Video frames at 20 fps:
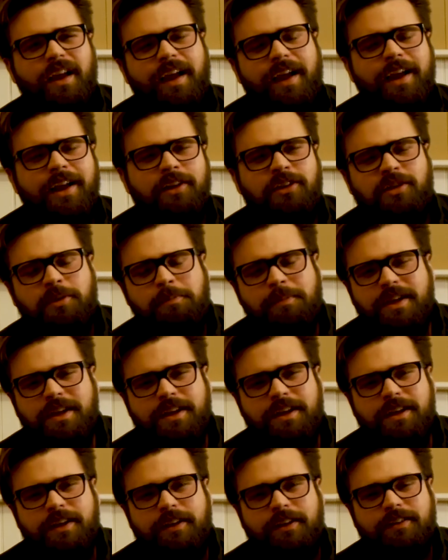And to
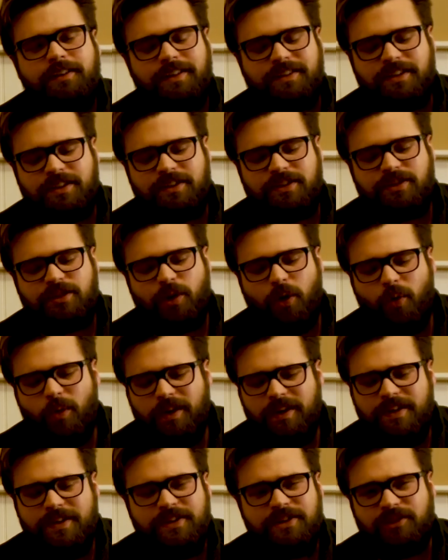me, this is so
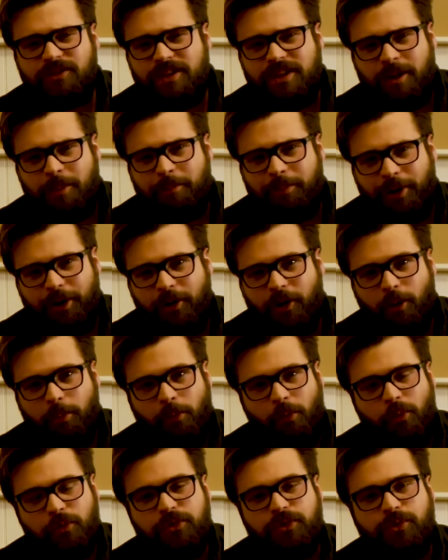easily
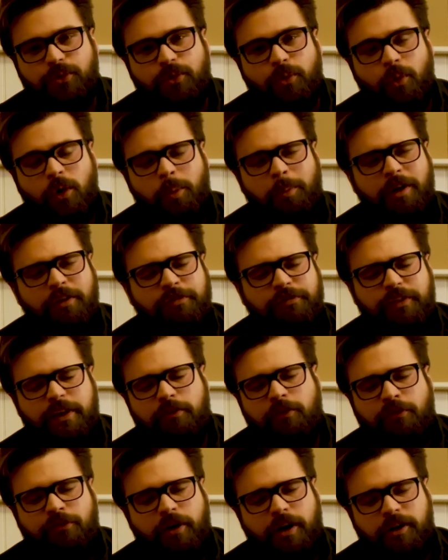comparable to one of my
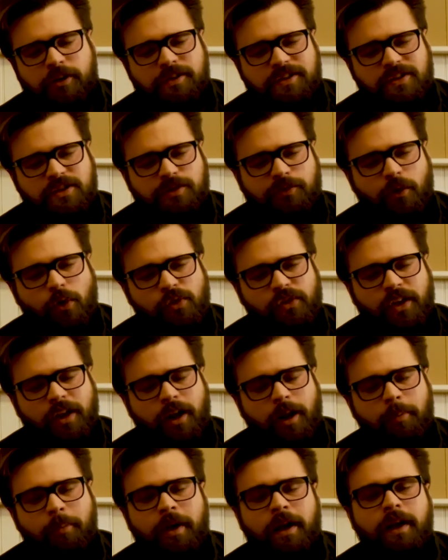favorite fragrances of all
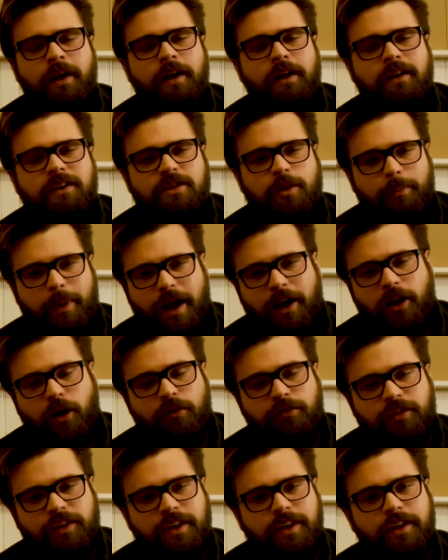time, Tobacco
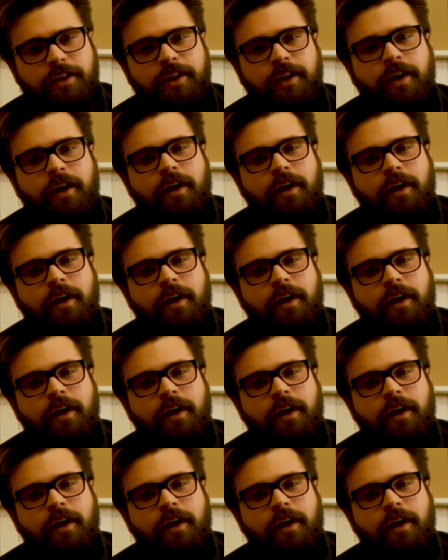Vanille.